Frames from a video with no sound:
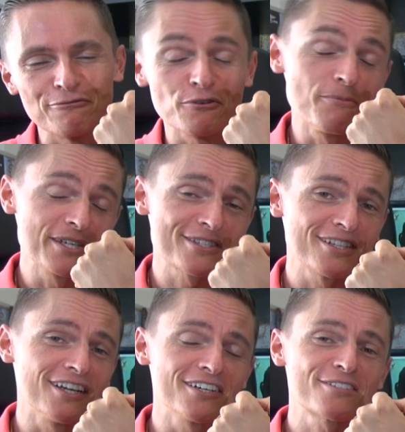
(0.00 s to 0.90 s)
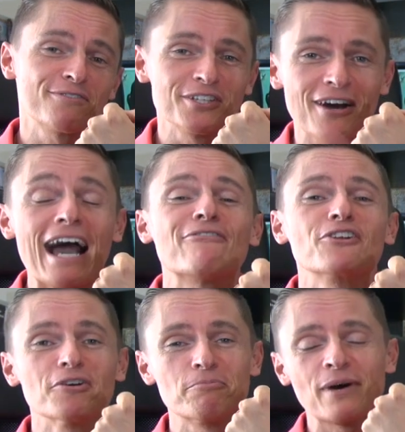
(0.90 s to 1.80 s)
If you missed the last video, have a
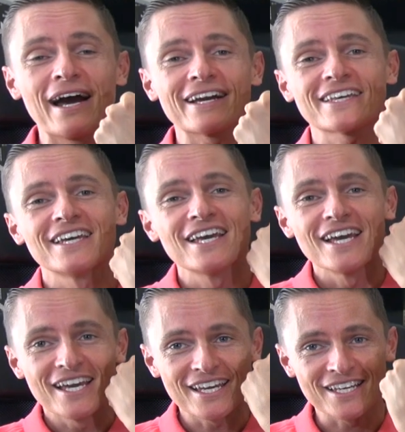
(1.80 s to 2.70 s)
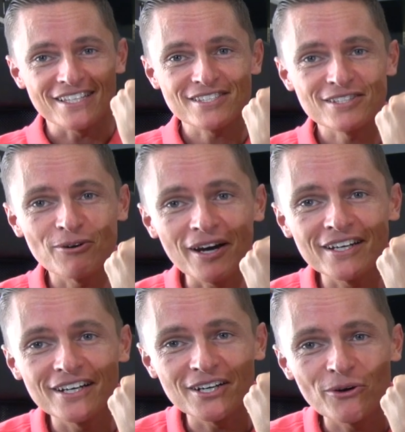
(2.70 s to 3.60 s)
look back. It's quite
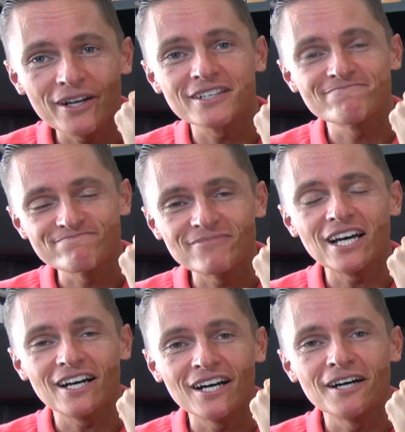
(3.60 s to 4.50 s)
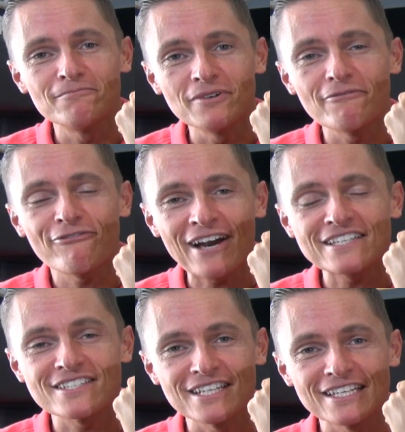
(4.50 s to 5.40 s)
a
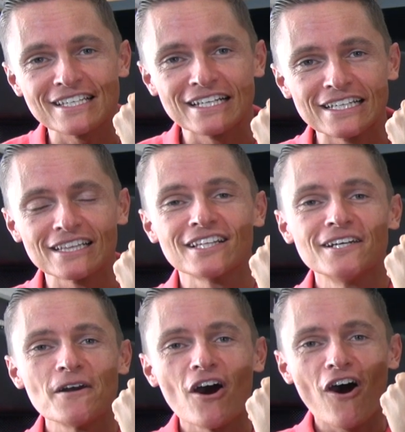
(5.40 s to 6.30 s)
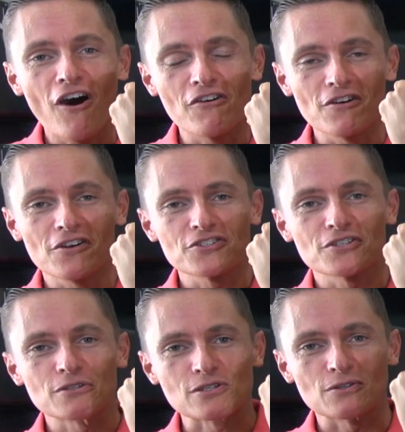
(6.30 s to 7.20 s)
fascinating little
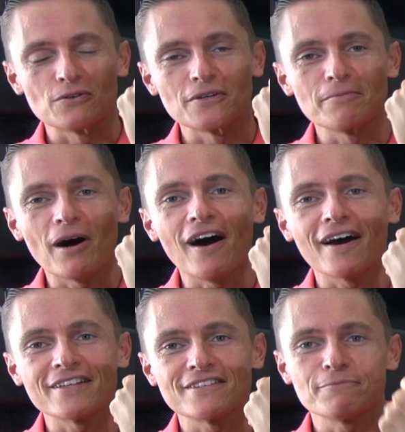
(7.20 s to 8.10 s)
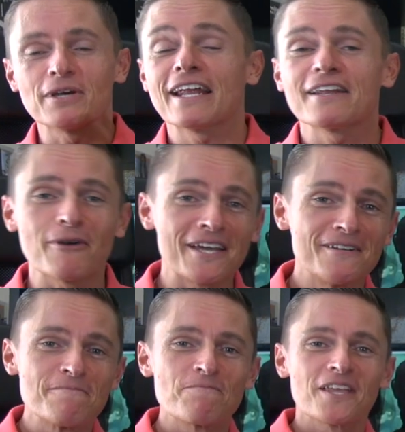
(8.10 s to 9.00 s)
horological story behind it. But anyway,
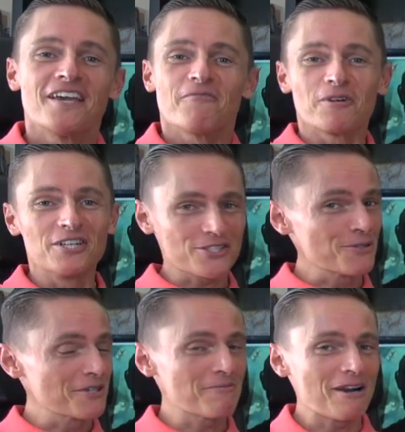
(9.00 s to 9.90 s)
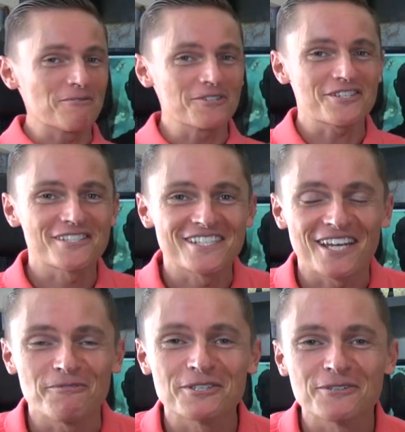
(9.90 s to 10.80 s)
we're not talking about watches
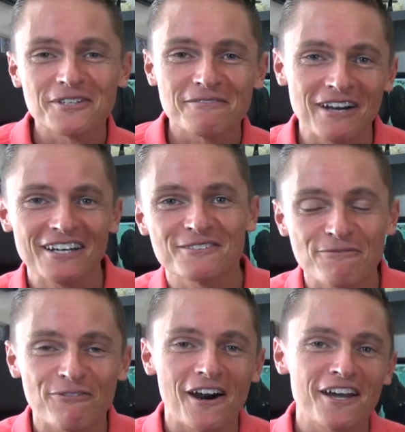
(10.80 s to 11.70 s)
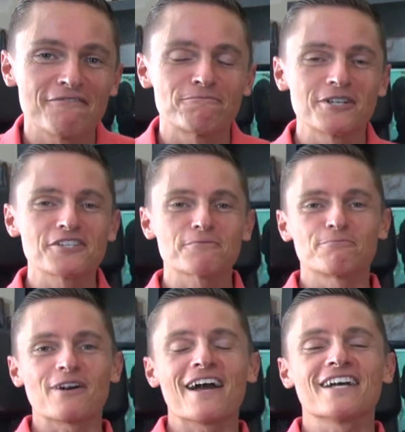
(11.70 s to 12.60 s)
today. We're talking about five British
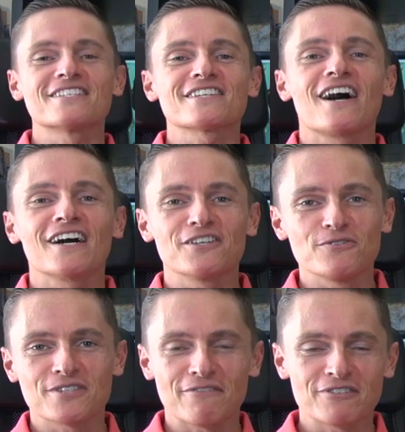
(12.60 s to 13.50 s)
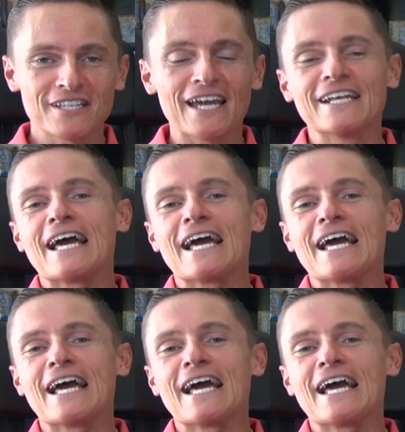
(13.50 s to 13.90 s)
brands I use every day.